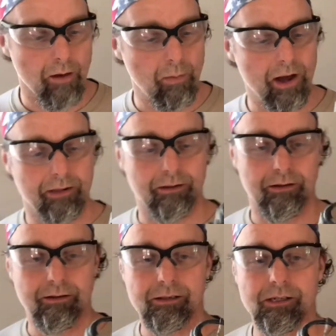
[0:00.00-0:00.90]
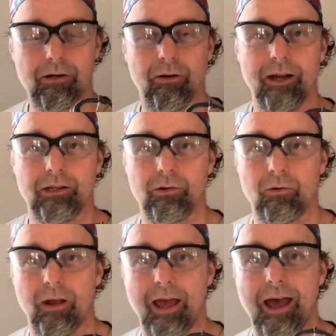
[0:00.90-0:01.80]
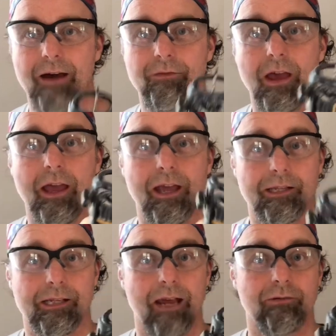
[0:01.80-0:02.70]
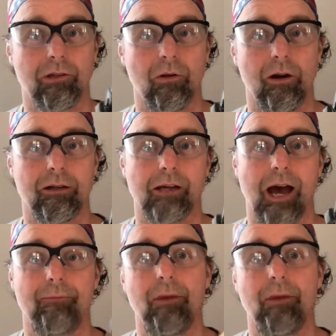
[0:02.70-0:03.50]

But this is a great tool to have. It saves a lot of time.